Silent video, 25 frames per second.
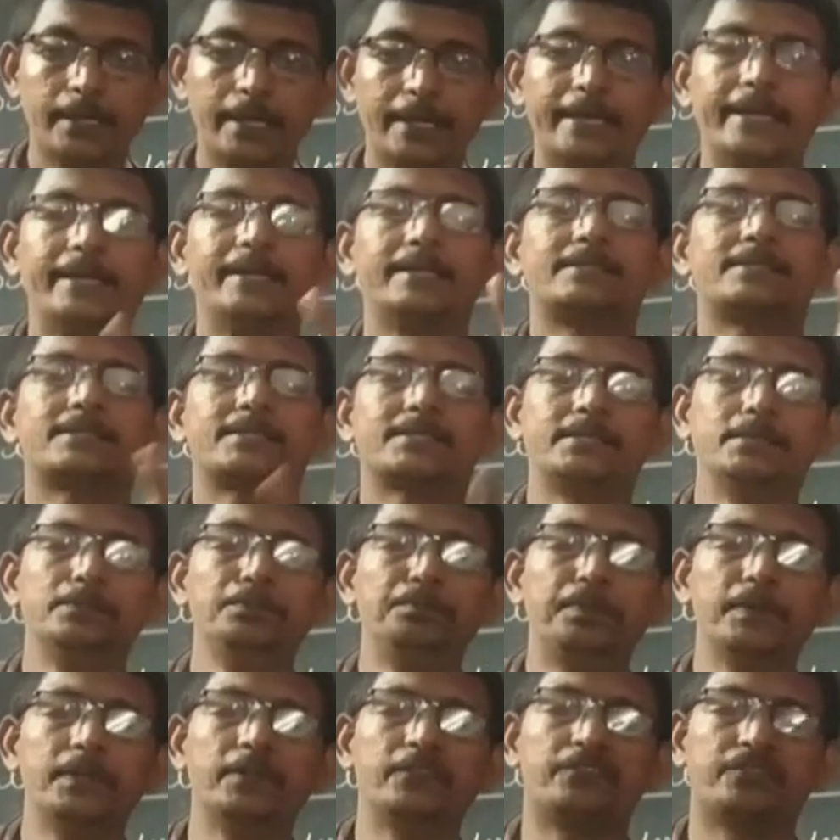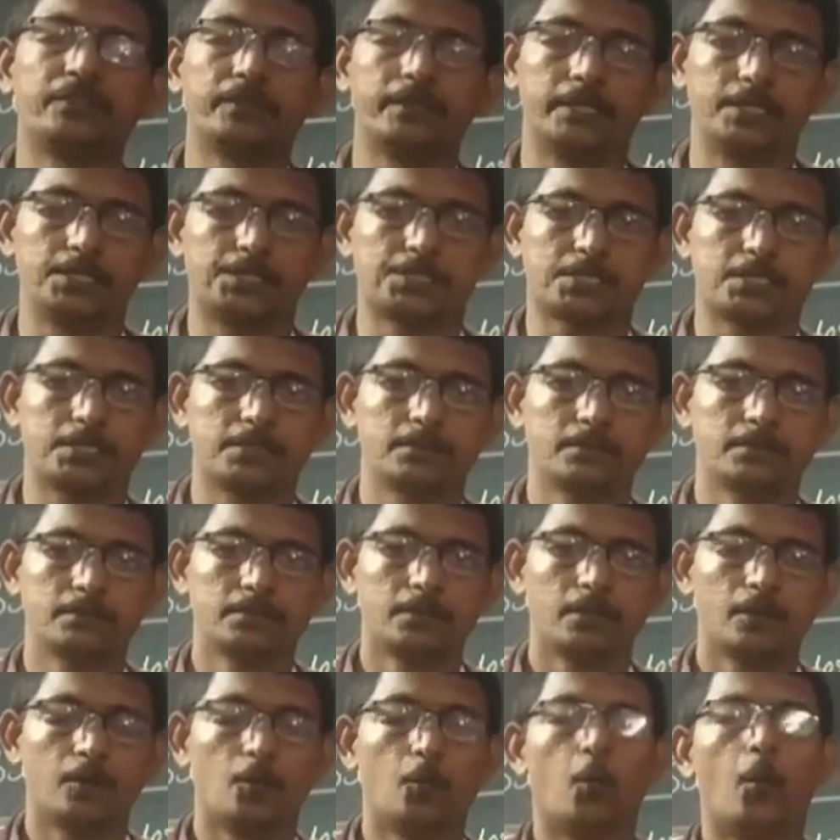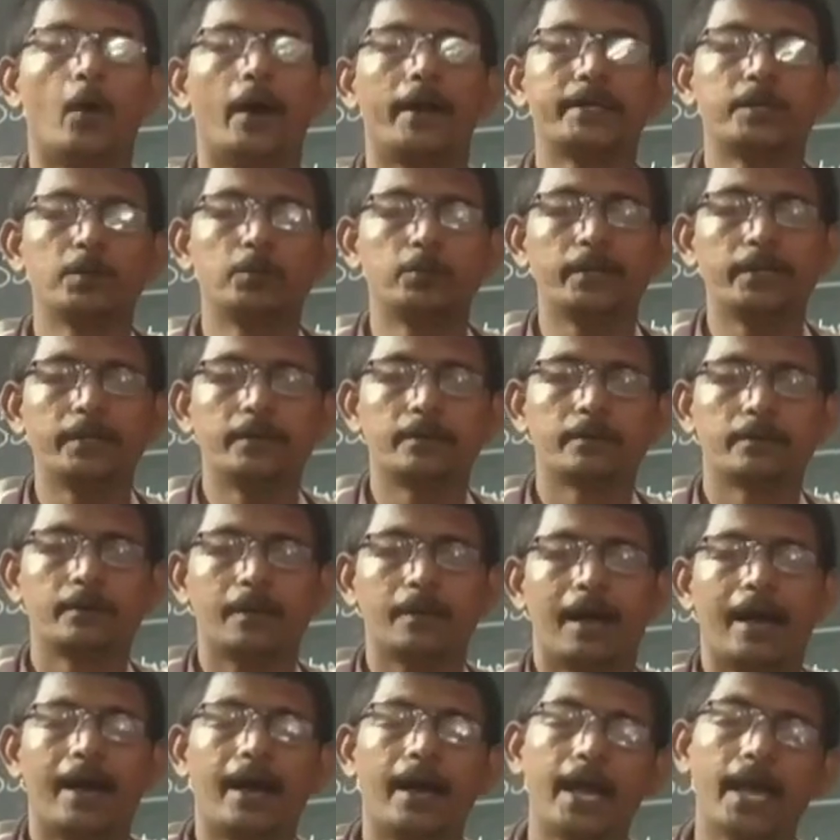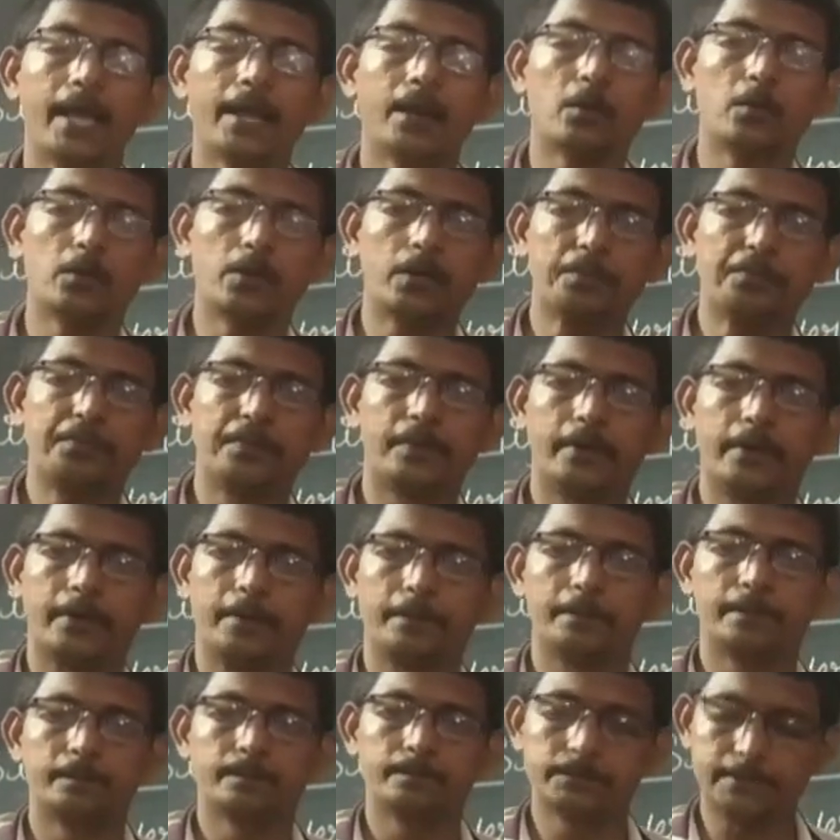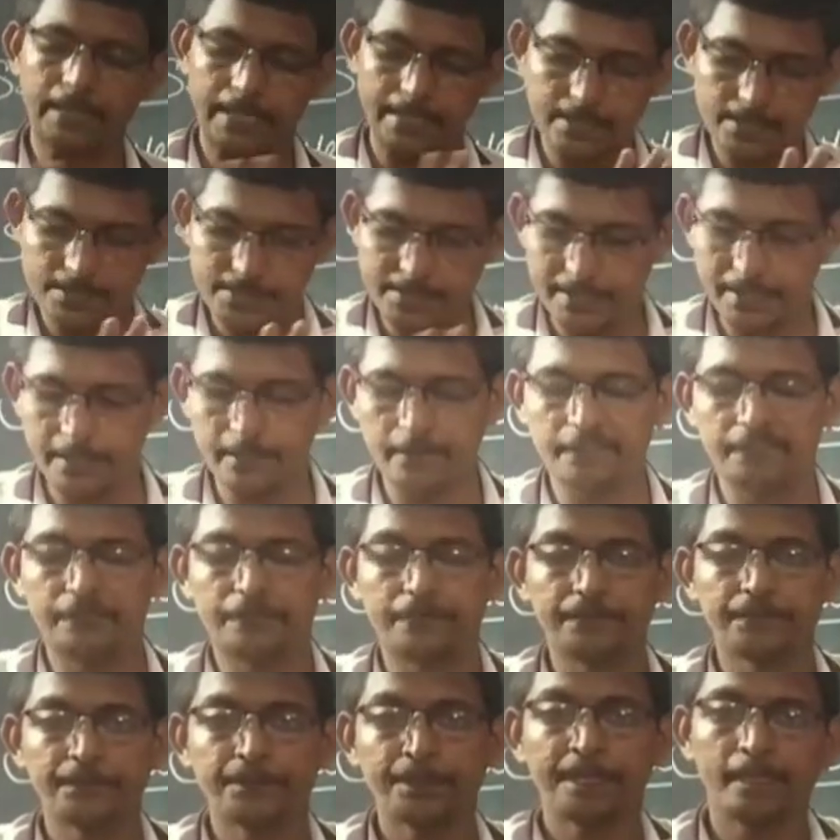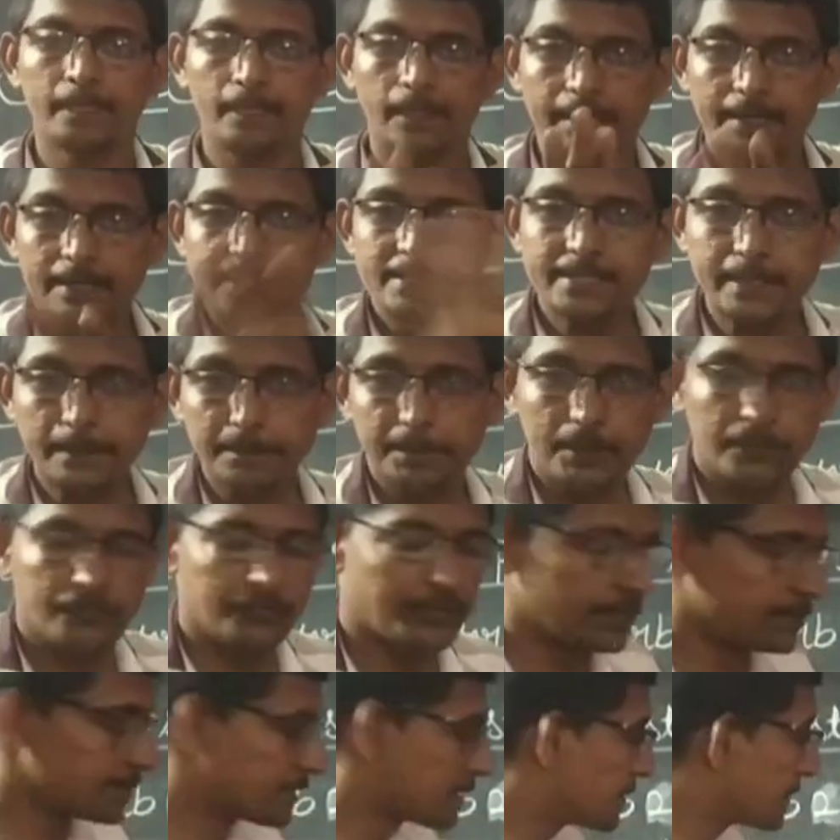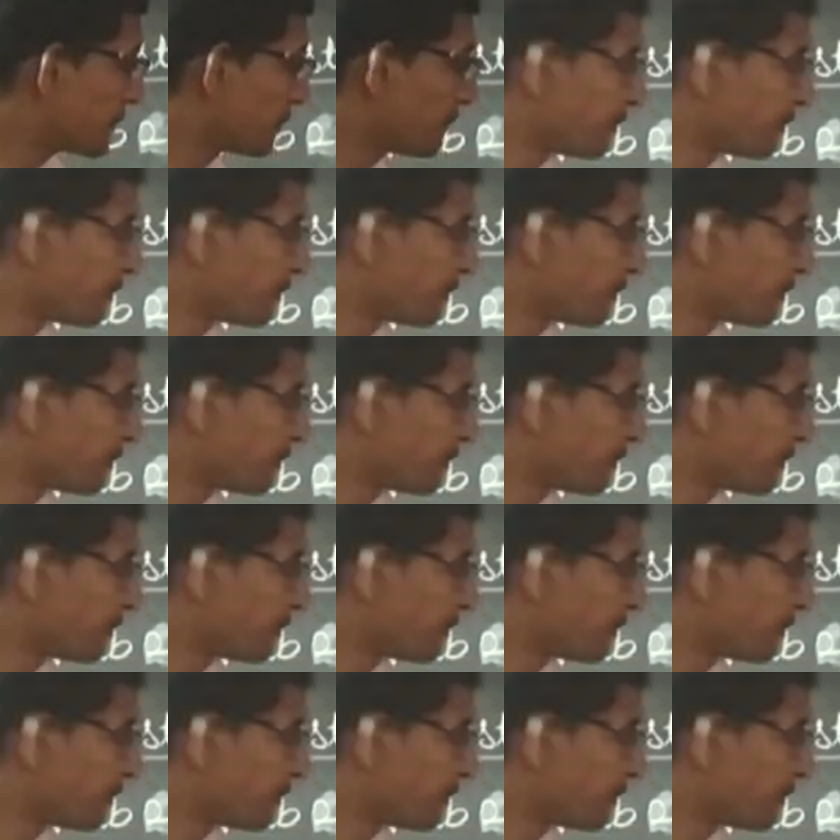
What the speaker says: it's simply finished. What you did? I wrote a poem. That is enough. That is simple past.